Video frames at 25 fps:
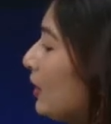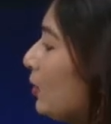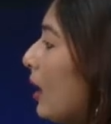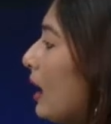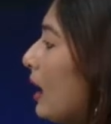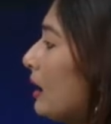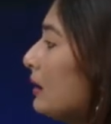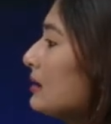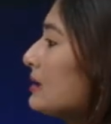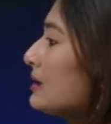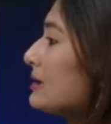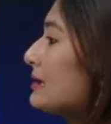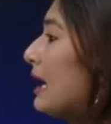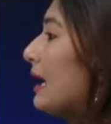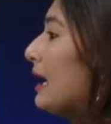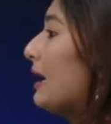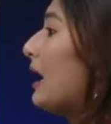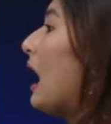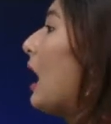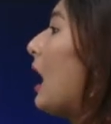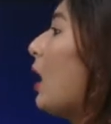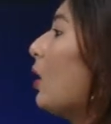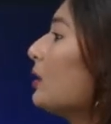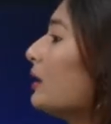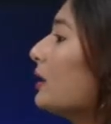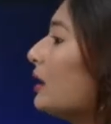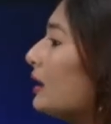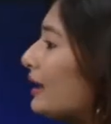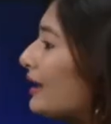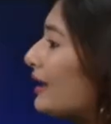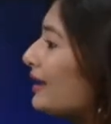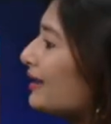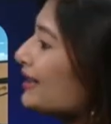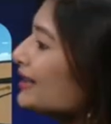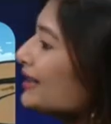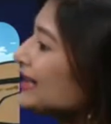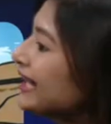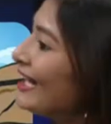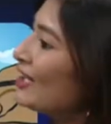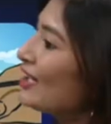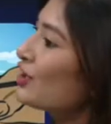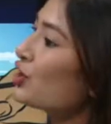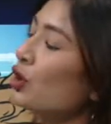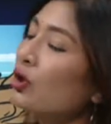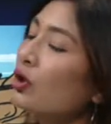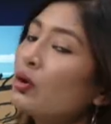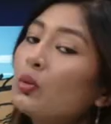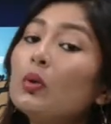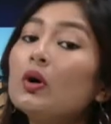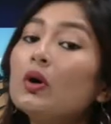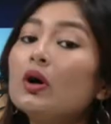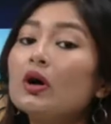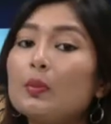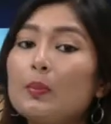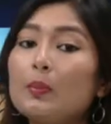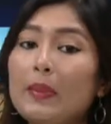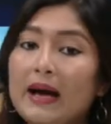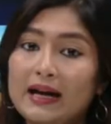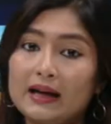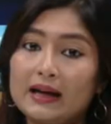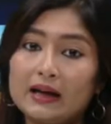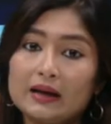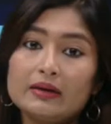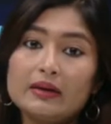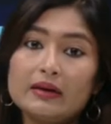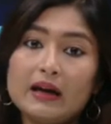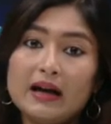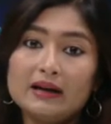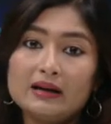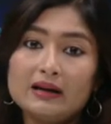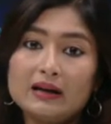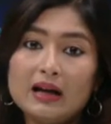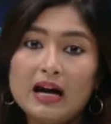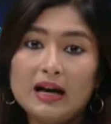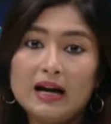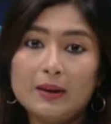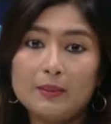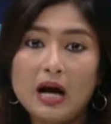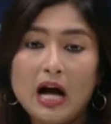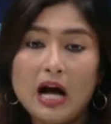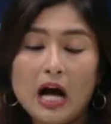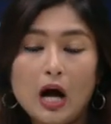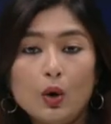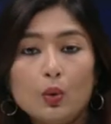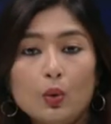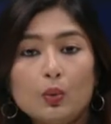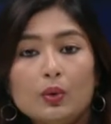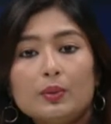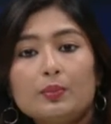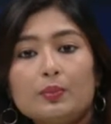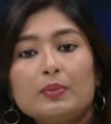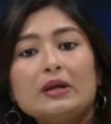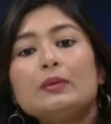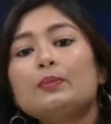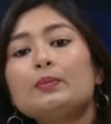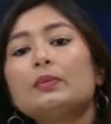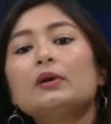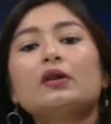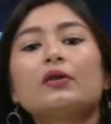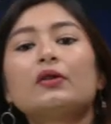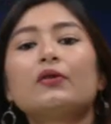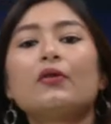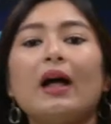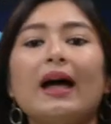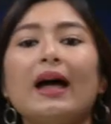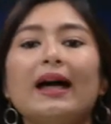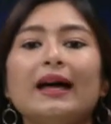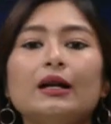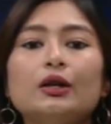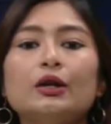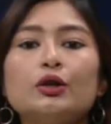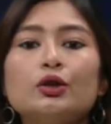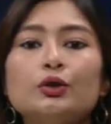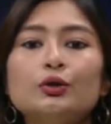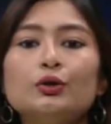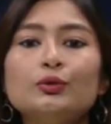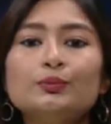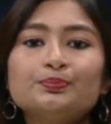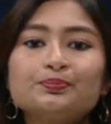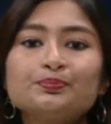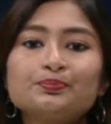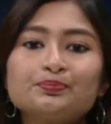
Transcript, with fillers: to understand how did irrigation work back at that time, how were people trying to